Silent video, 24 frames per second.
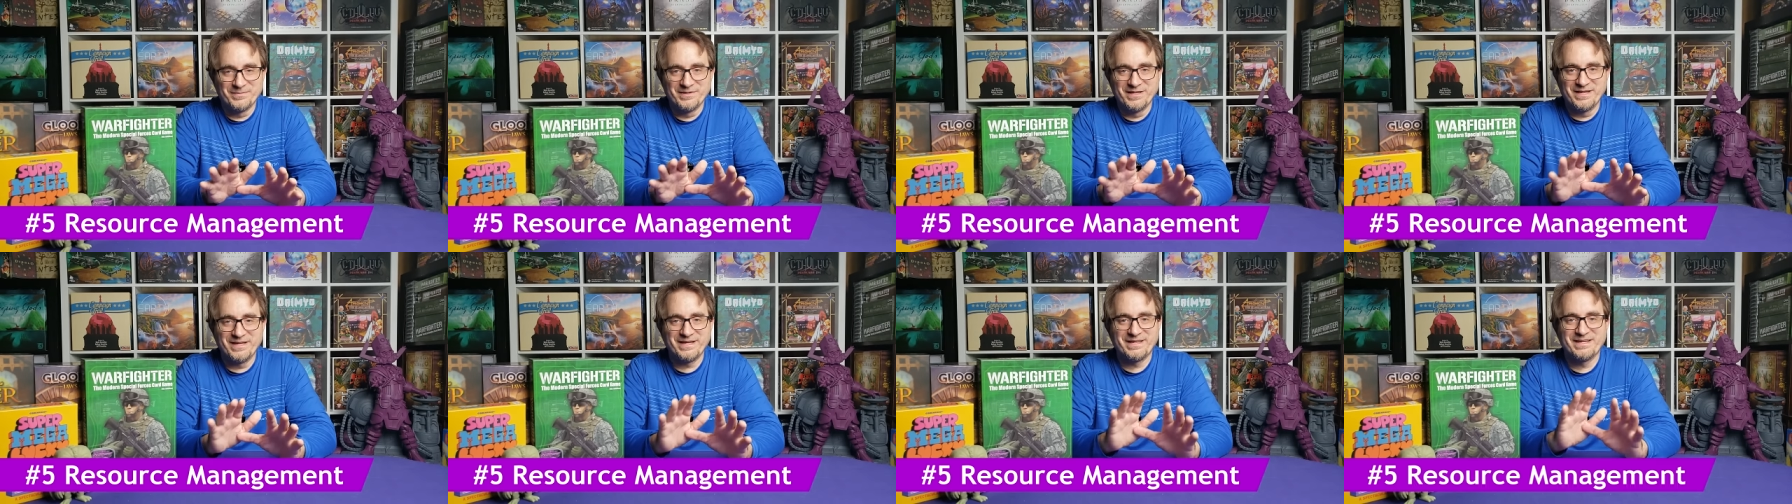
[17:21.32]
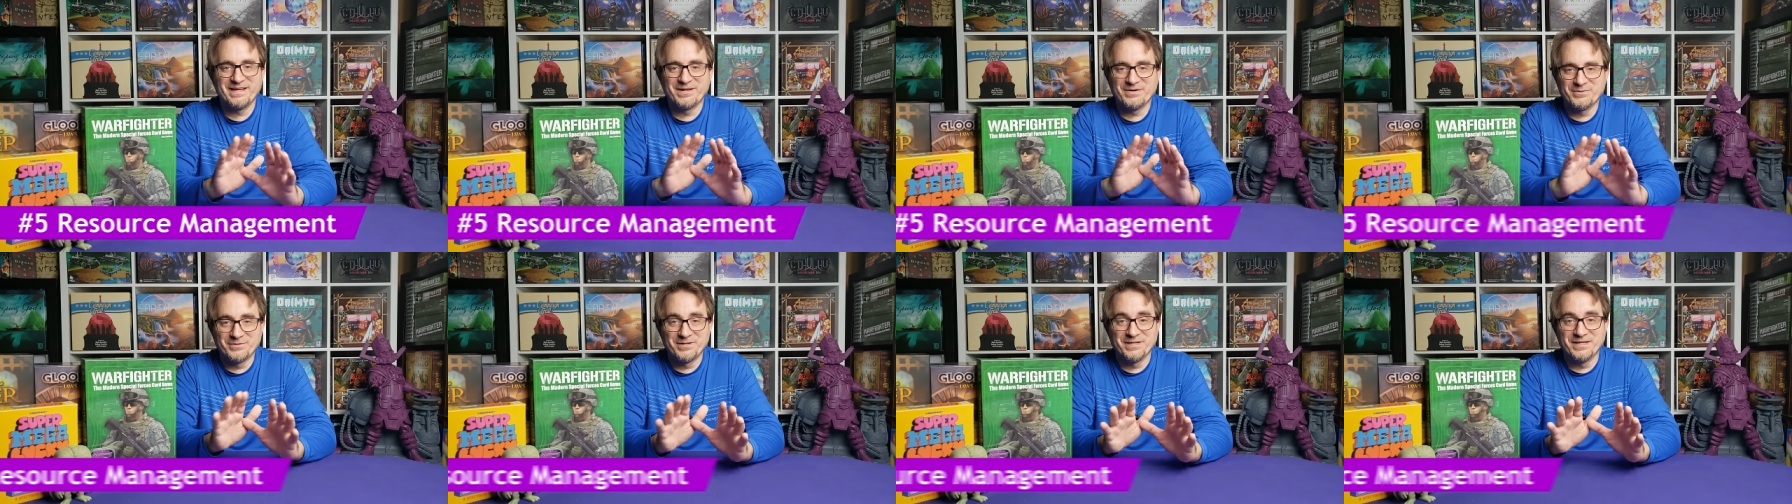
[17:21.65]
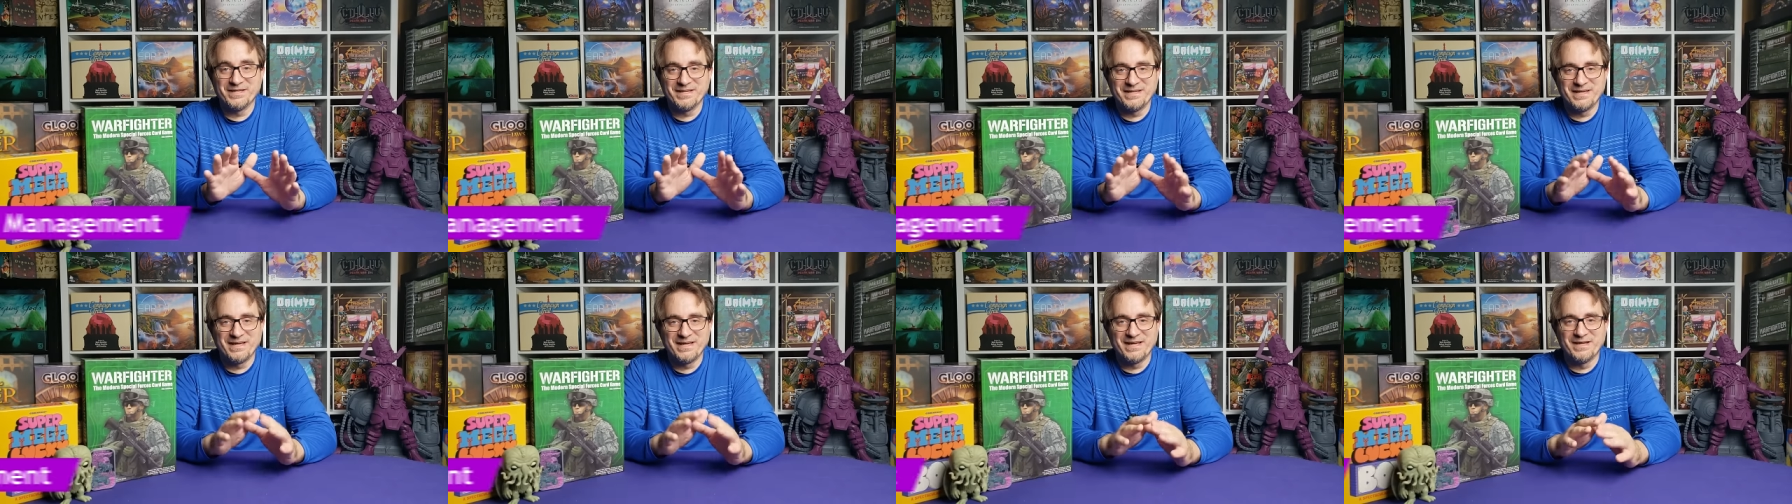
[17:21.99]
Like, I
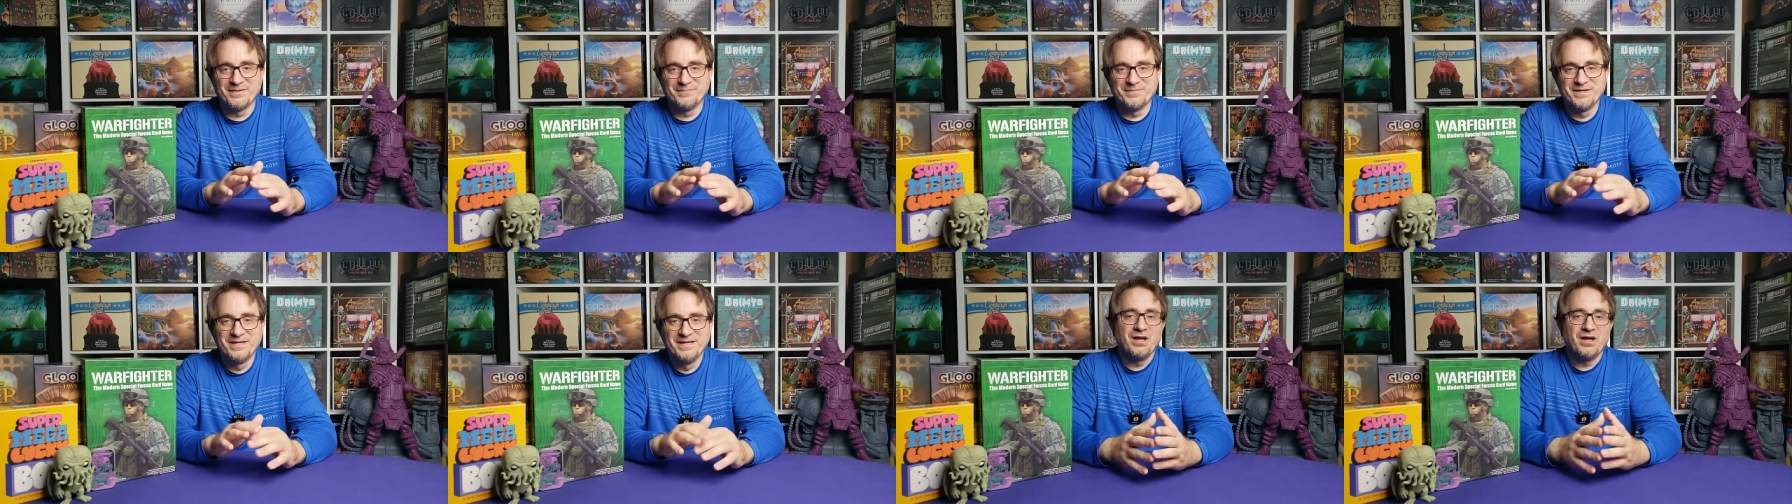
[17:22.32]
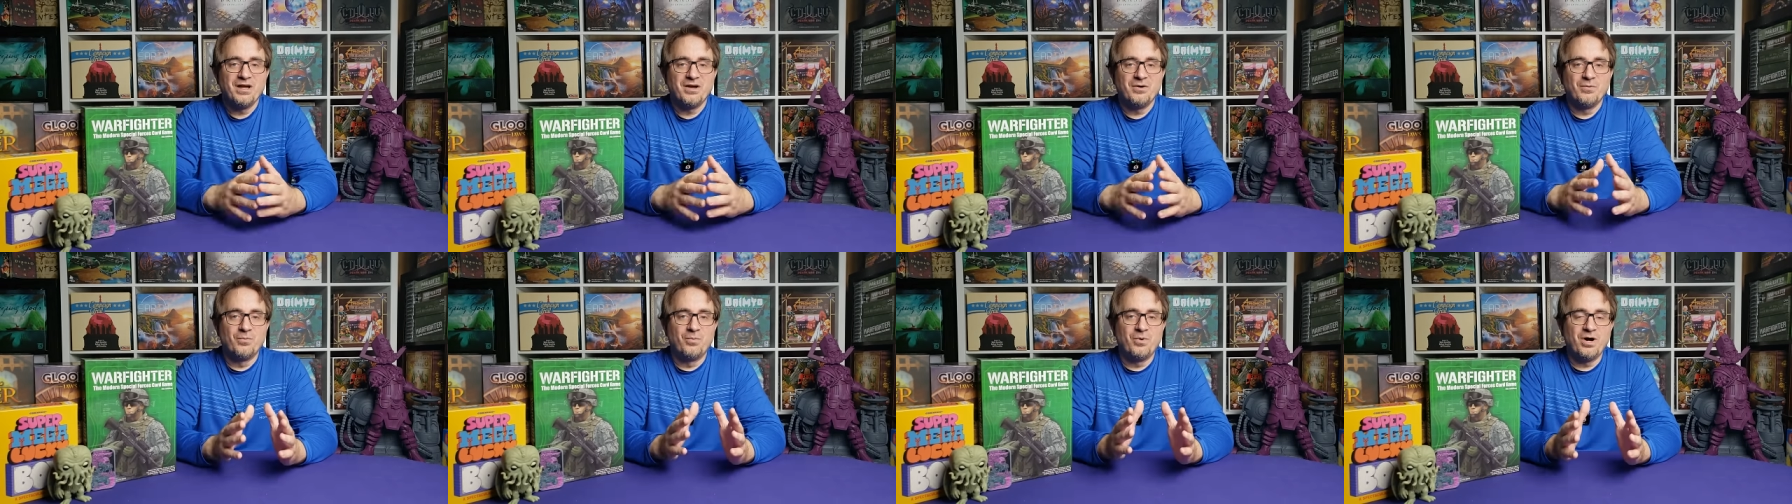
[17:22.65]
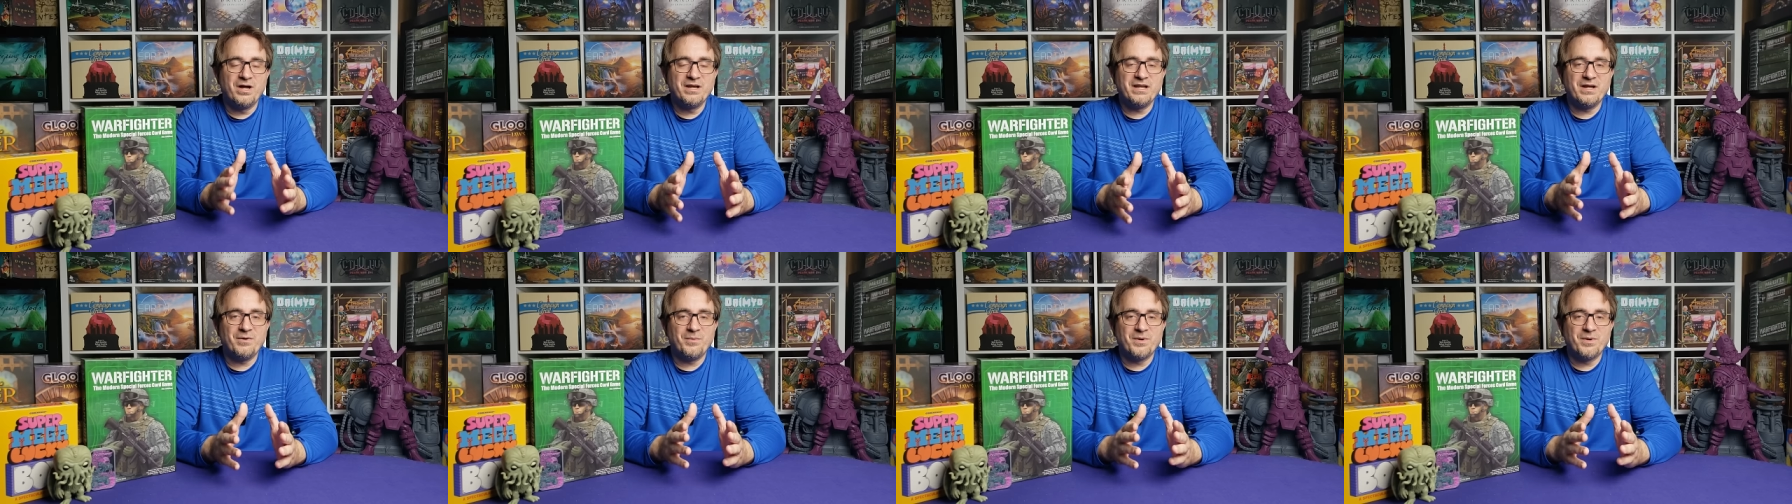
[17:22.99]
really am. One I